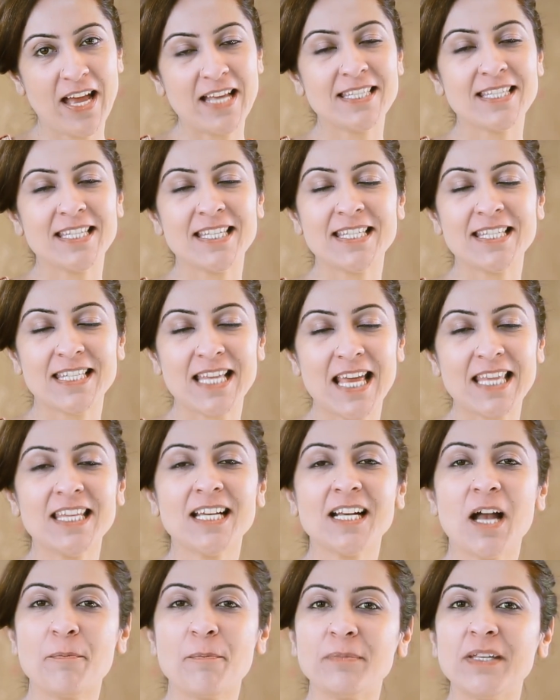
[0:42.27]
and since then
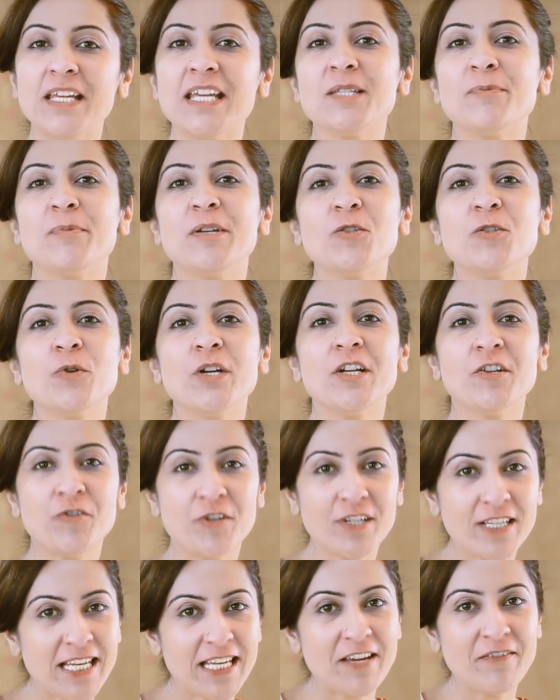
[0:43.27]
the company has been doing
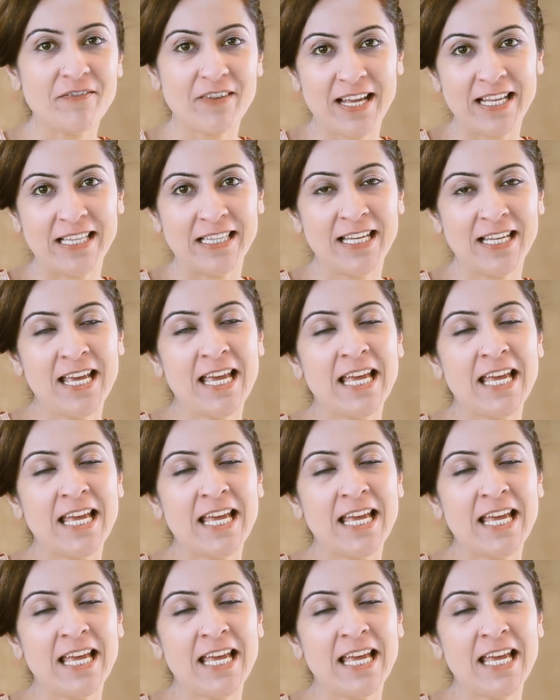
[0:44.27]
really well.